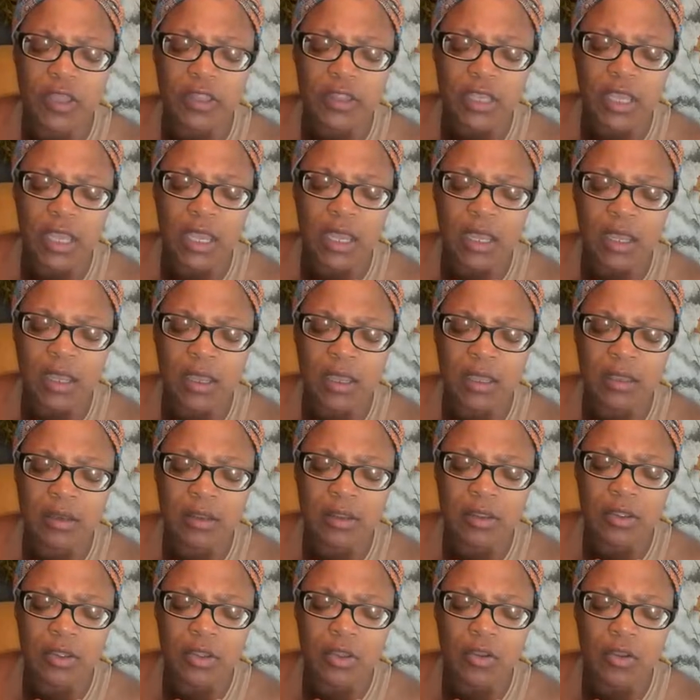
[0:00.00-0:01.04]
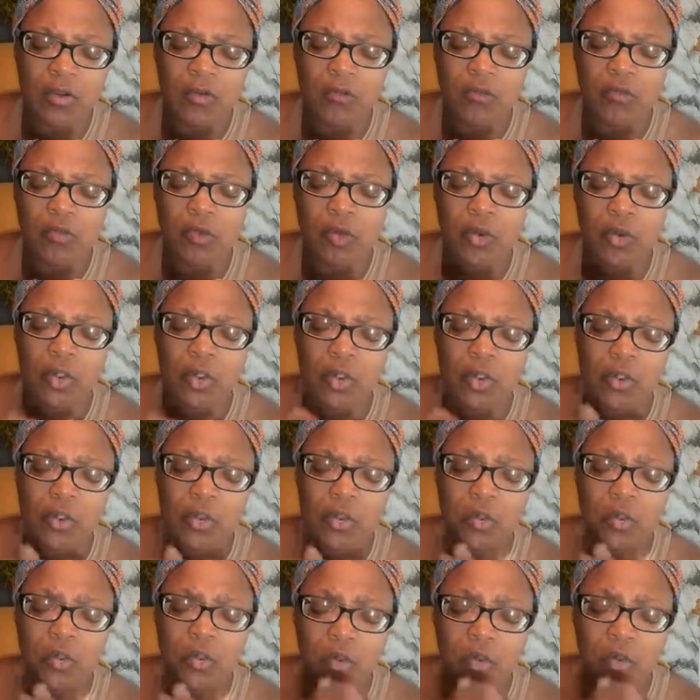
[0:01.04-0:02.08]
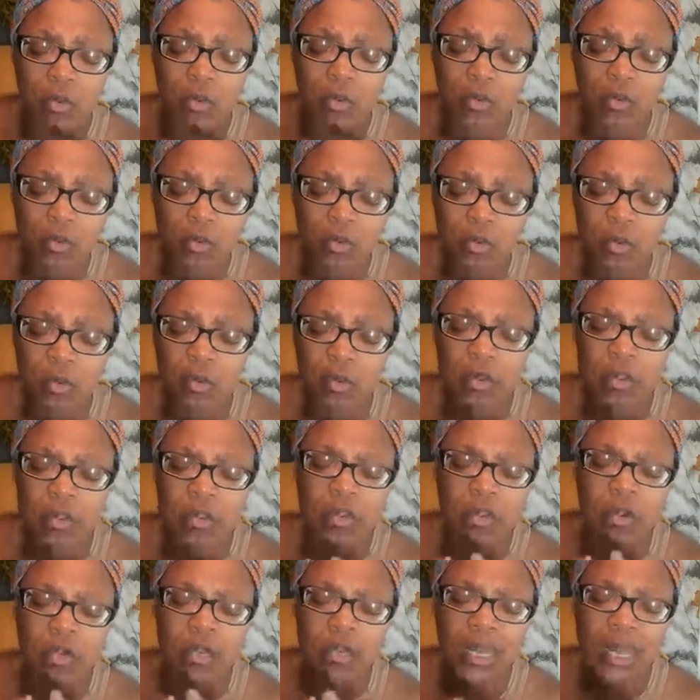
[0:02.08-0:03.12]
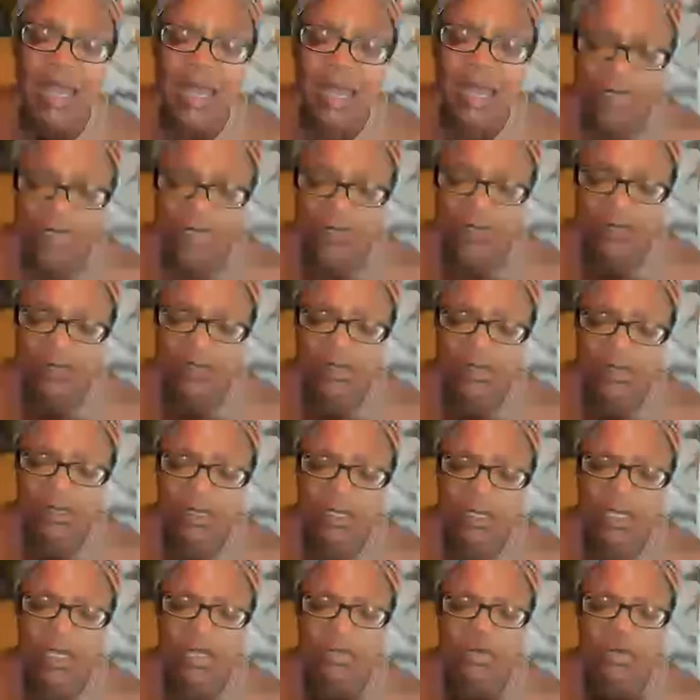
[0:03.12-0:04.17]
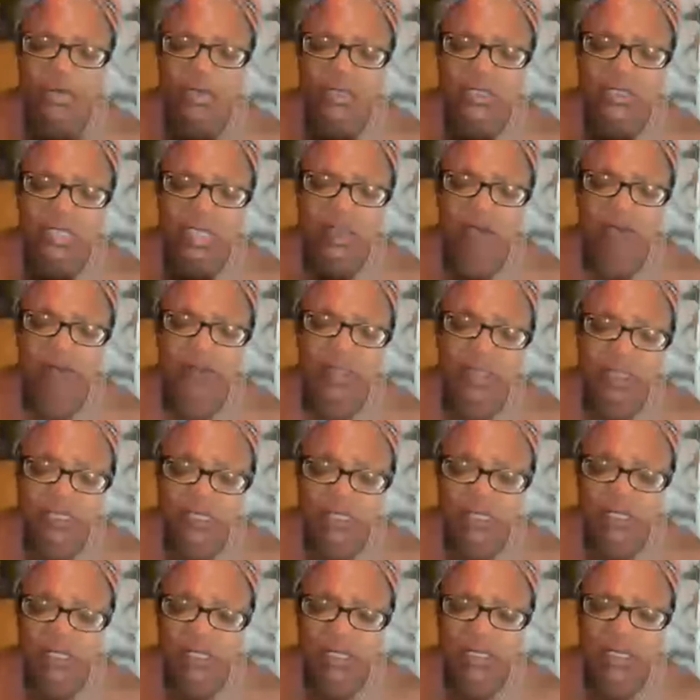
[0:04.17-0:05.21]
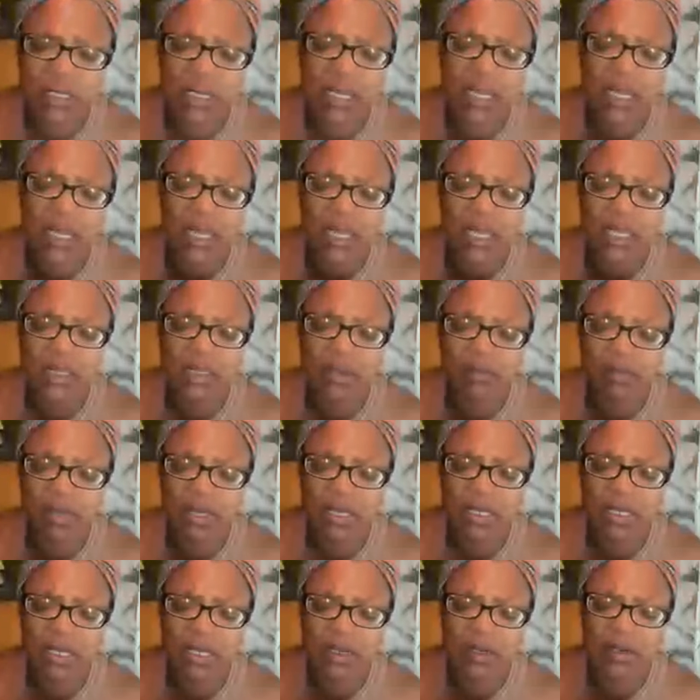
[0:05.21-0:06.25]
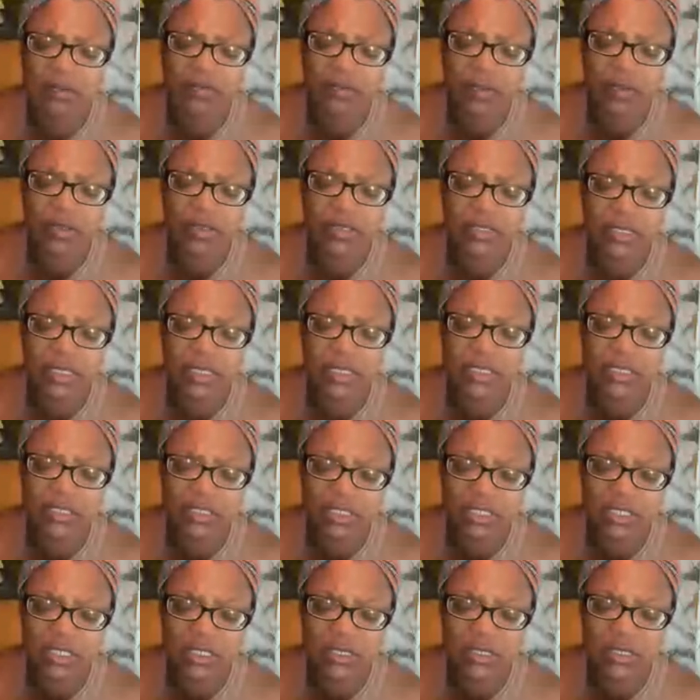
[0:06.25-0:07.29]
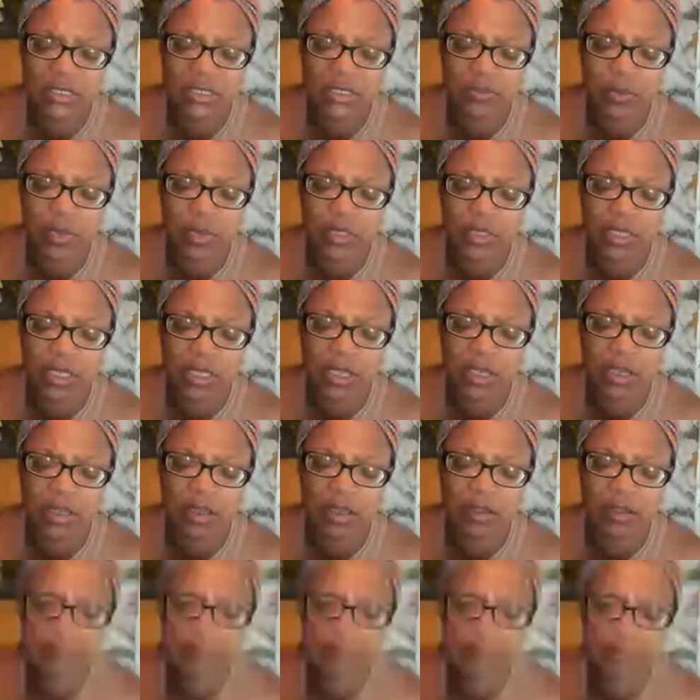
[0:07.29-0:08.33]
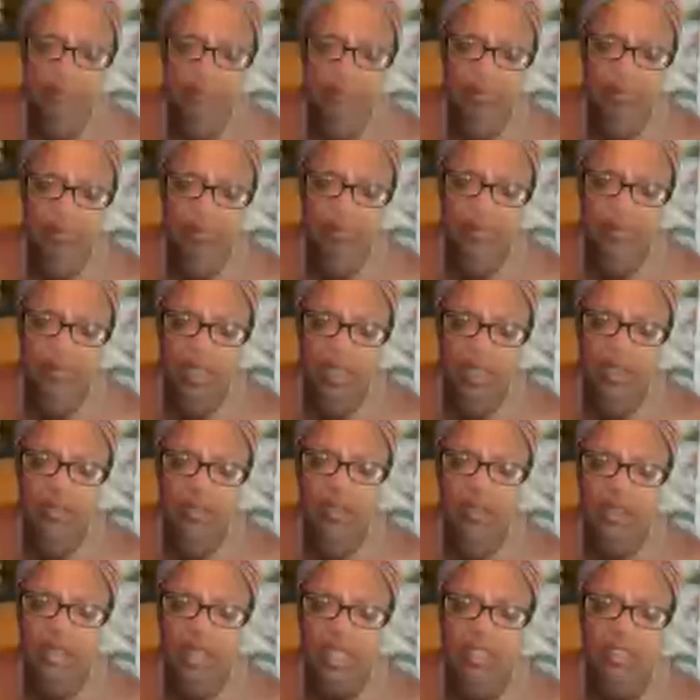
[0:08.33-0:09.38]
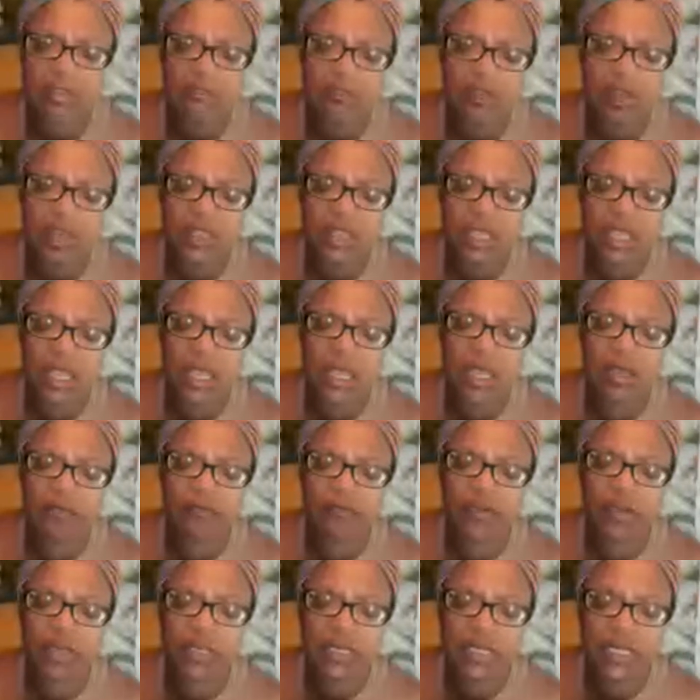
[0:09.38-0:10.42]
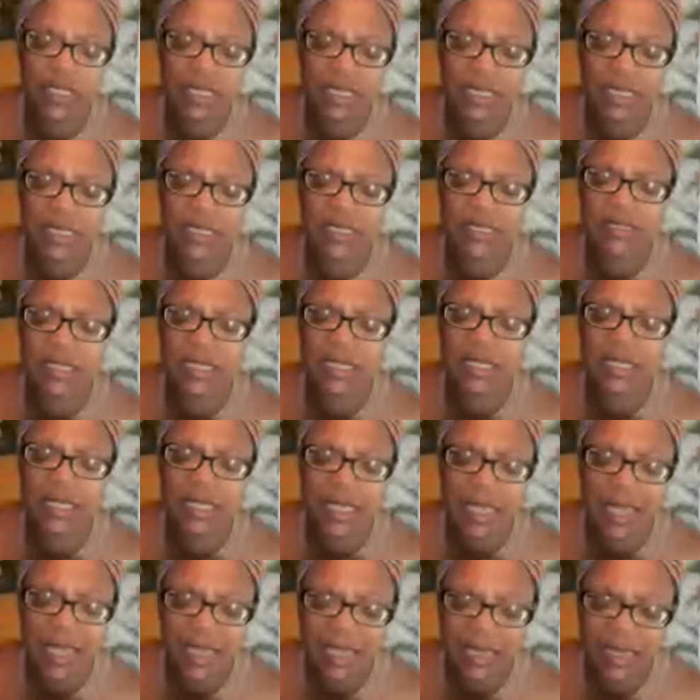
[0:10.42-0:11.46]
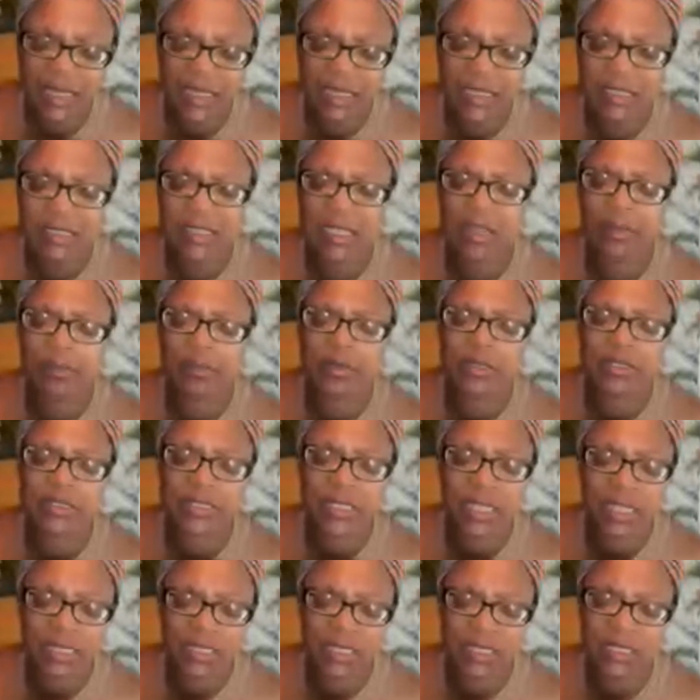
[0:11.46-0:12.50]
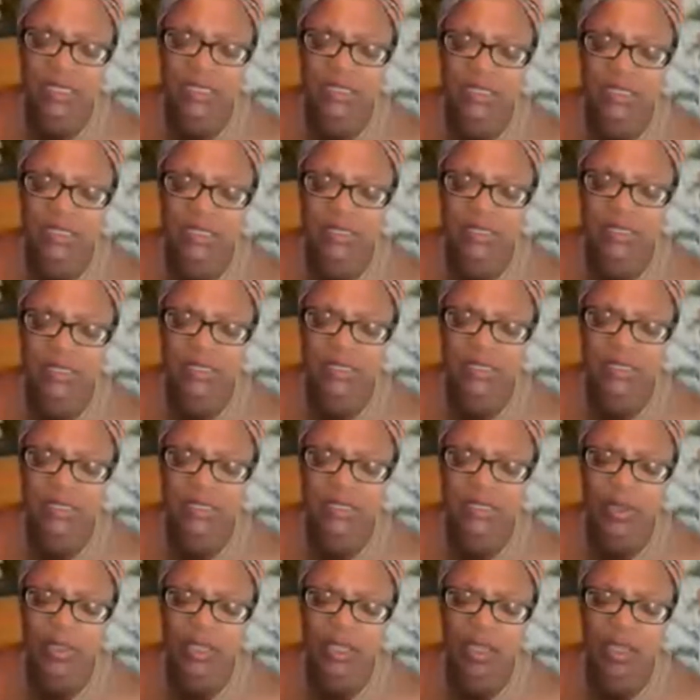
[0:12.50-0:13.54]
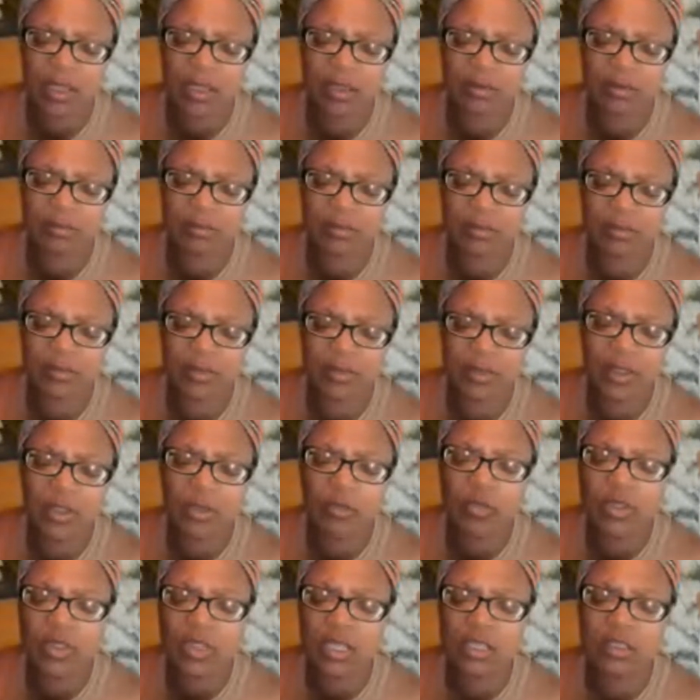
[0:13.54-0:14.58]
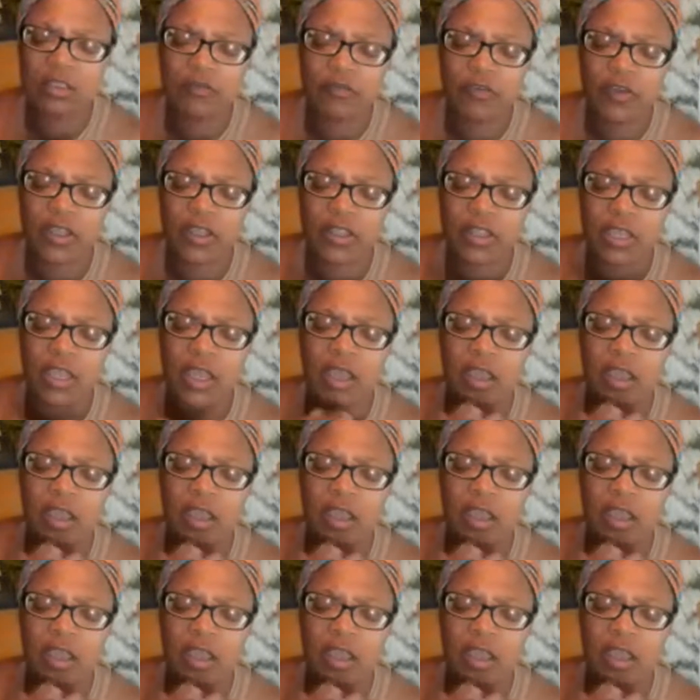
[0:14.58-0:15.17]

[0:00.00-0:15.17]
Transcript: you, Father God, for your word, your light, and your salvation, and the blood of your Jesus, Father God. We thank you, Father God, for leading us and guiding us and protecting us, Father God. We thank you, Father